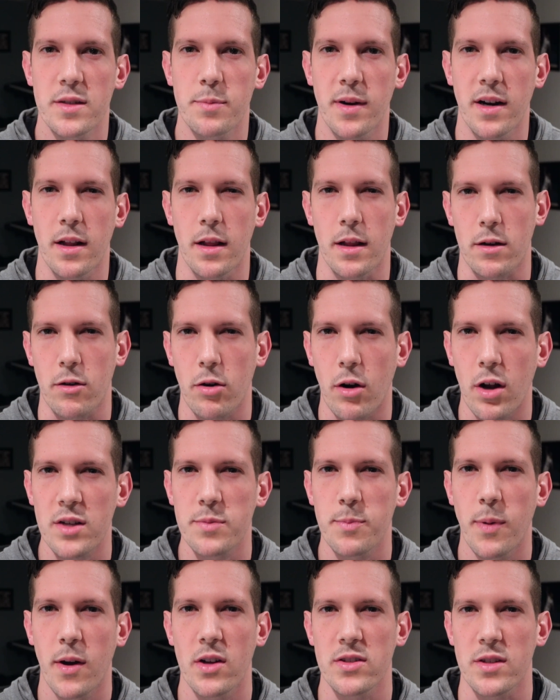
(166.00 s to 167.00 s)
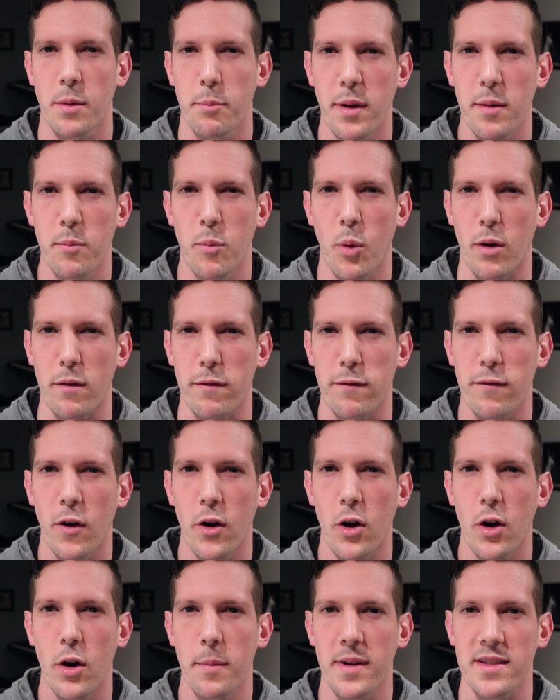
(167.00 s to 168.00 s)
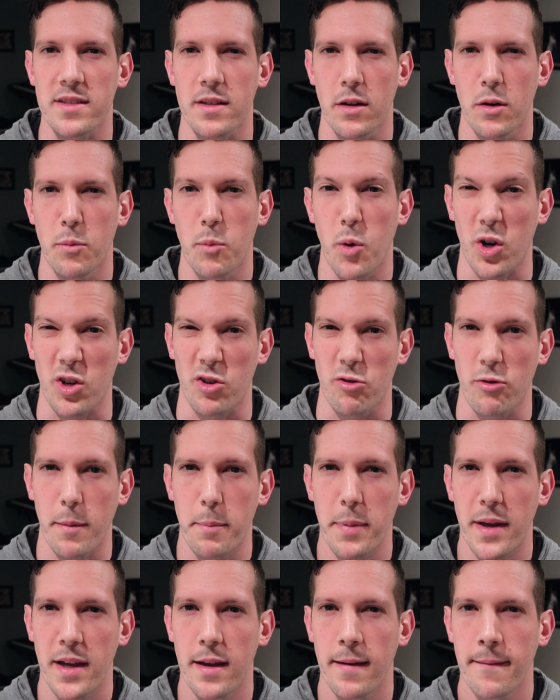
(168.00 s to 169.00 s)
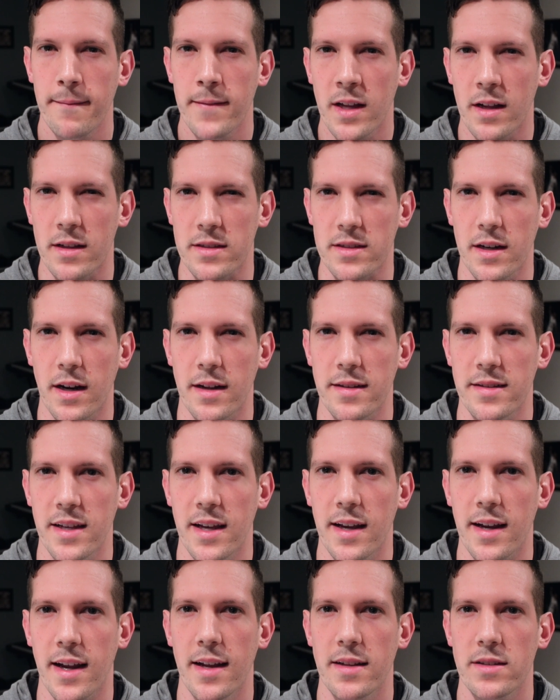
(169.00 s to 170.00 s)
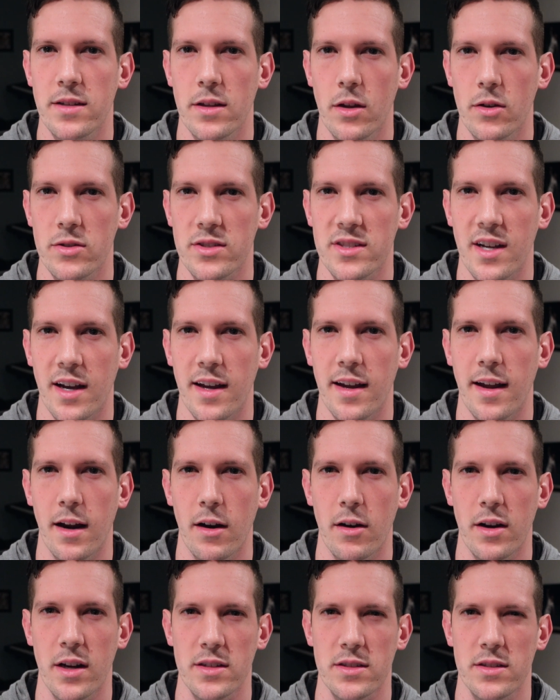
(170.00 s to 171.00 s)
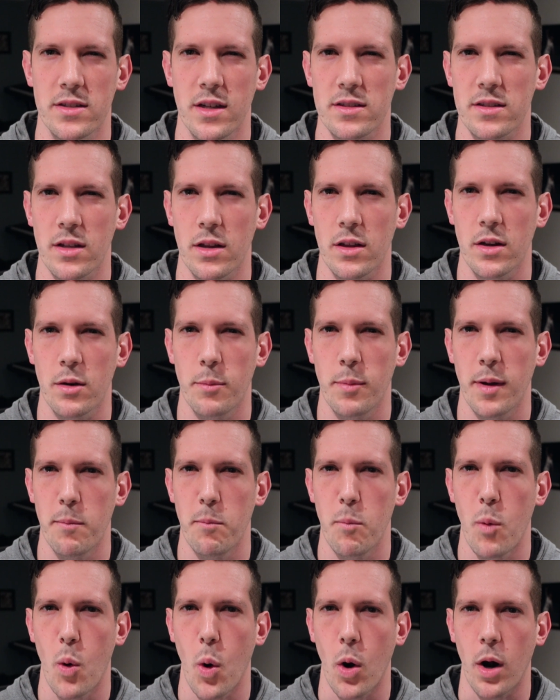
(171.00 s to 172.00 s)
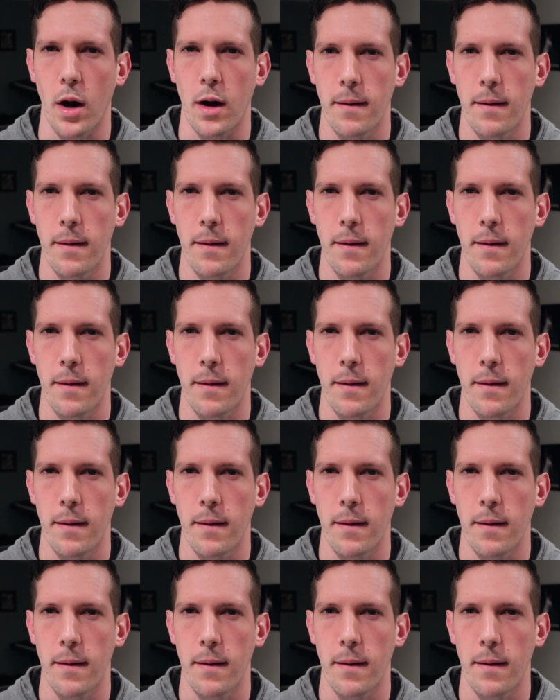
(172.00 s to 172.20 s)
but a lacrosse ball is a bit more firm, it's a little more grippy. It's going to dig into those tight areas just a little bit more.